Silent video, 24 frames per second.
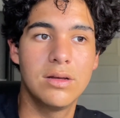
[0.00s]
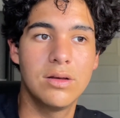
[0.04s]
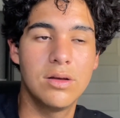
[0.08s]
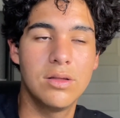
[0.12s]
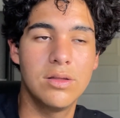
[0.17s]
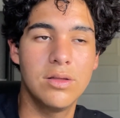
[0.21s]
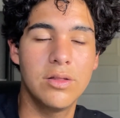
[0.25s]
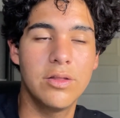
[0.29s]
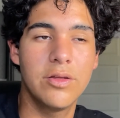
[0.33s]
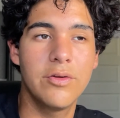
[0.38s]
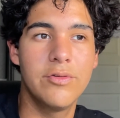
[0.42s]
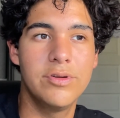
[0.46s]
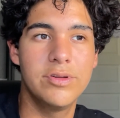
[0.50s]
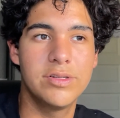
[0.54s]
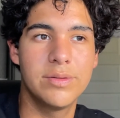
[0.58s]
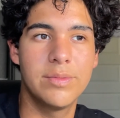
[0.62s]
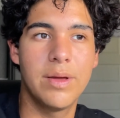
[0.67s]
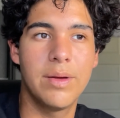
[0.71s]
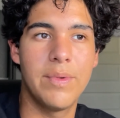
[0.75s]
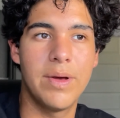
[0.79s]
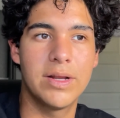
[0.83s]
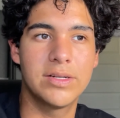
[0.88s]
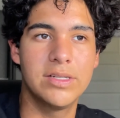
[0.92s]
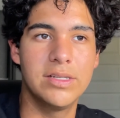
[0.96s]
the only reason
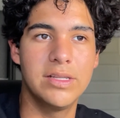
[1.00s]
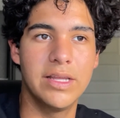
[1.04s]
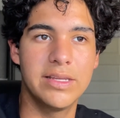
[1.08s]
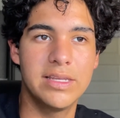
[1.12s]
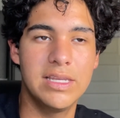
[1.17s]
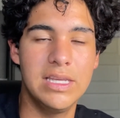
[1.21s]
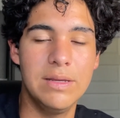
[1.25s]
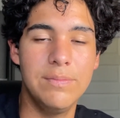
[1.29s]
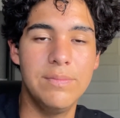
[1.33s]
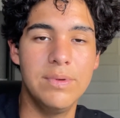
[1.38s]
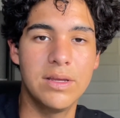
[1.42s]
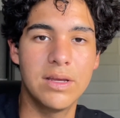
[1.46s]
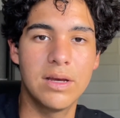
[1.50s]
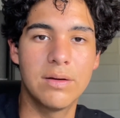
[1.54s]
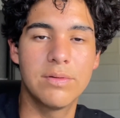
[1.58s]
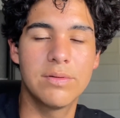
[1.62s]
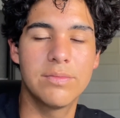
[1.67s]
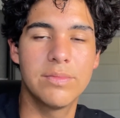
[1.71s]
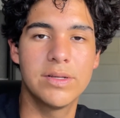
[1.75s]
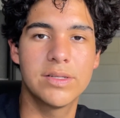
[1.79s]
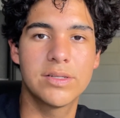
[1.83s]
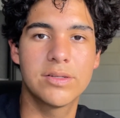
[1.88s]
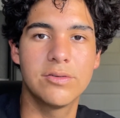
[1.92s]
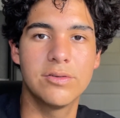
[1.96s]
I'm actually like keeping up with
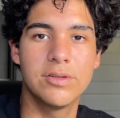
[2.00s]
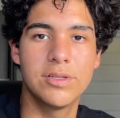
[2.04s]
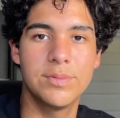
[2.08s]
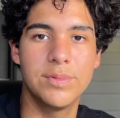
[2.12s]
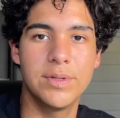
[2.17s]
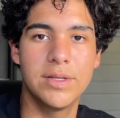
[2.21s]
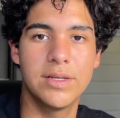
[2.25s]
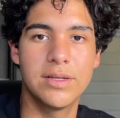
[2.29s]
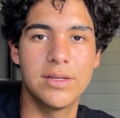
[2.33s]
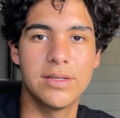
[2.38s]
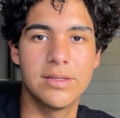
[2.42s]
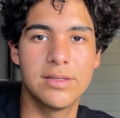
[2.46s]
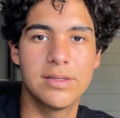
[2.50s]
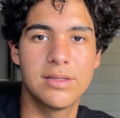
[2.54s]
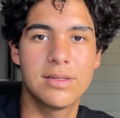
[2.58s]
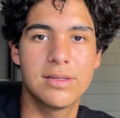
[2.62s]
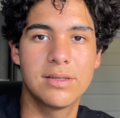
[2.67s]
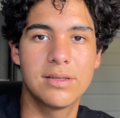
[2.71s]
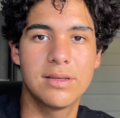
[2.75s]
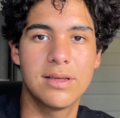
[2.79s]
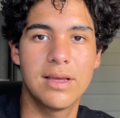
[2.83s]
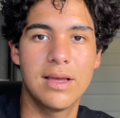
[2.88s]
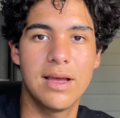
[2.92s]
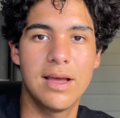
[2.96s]
my school is because
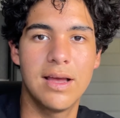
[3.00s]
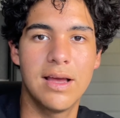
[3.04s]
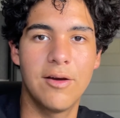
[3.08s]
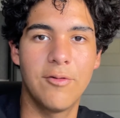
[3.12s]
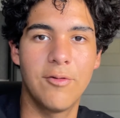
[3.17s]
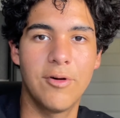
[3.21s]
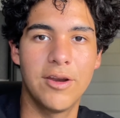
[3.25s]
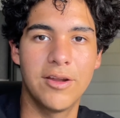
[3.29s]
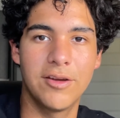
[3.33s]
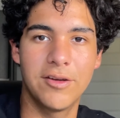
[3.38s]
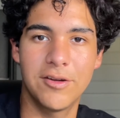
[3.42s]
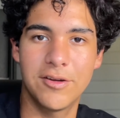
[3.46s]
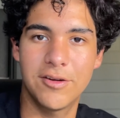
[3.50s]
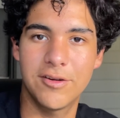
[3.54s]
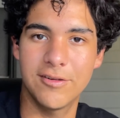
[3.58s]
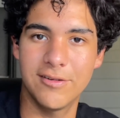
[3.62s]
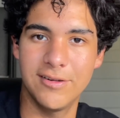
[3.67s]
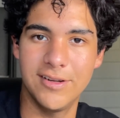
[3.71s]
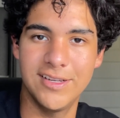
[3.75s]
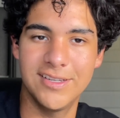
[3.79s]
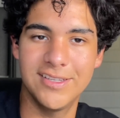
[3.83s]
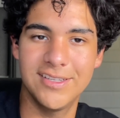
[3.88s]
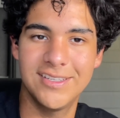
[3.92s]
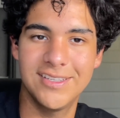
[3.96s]
I want to go to
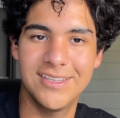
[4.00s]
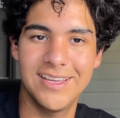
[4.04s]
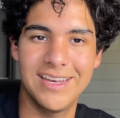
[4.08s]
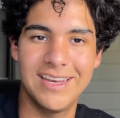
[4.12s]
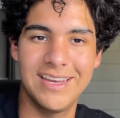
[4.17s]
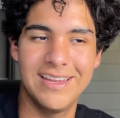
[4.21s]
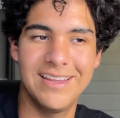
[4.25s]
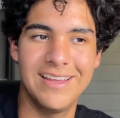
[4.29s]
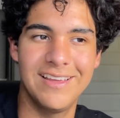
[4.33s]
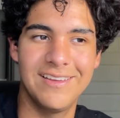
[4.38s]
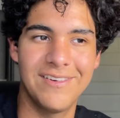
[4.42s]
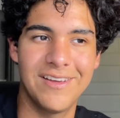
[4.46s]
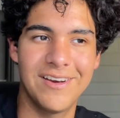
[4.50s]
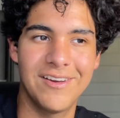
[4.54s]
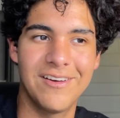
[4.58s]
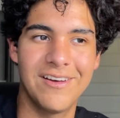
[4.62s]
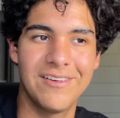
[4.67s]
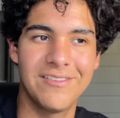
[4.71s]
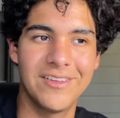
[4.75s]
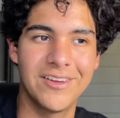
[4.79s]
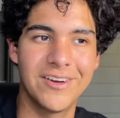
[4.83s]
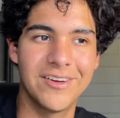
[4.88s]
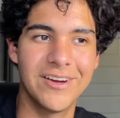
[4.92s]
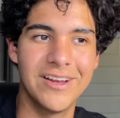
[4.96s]
Korea, and if I don't
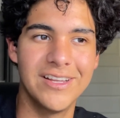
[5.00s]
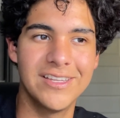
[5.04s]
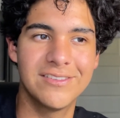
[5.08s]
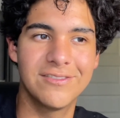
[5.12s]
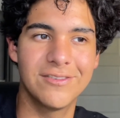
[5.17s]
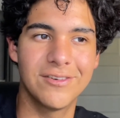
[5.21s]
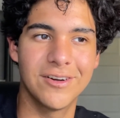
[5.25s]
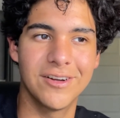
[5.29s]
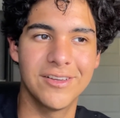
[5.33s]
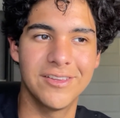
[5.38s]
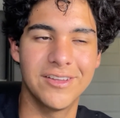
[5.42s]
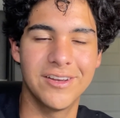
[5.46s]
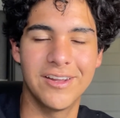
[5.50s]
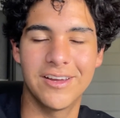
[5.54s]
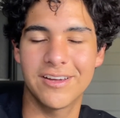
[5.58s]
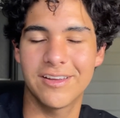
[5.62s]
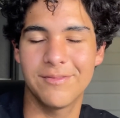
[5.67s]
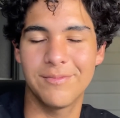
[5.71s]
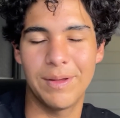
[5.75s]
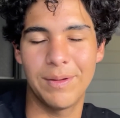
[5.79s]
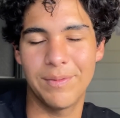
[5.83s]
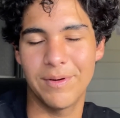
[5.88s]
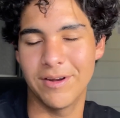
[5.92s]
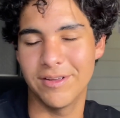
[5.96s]
have the grades for it, then
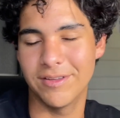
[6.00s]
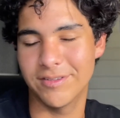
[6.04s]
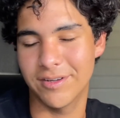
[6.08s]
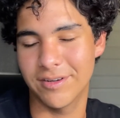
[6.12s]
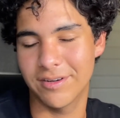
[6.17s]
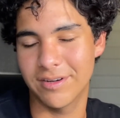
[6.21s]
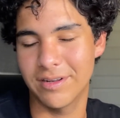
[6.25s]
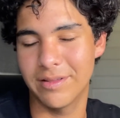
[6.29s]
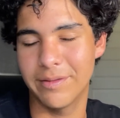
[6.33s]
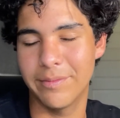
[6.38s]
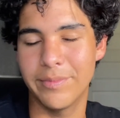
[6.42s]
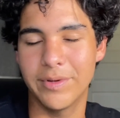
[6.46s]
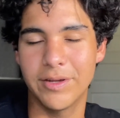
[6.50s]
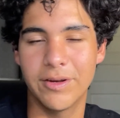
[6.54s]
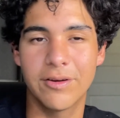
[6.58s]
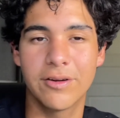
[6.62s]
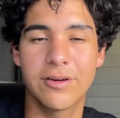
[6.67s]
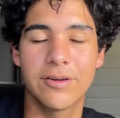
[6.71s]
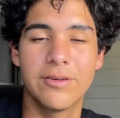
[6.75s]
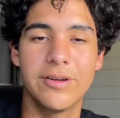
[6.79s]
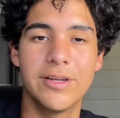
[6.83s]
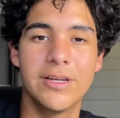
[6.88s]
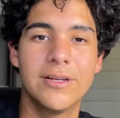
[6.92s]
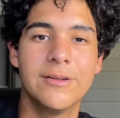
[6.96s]
my parents aren't gonna let me go to
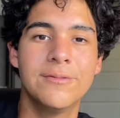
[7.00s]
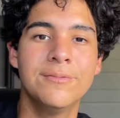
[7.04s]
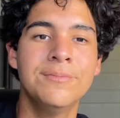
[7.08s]
Korea.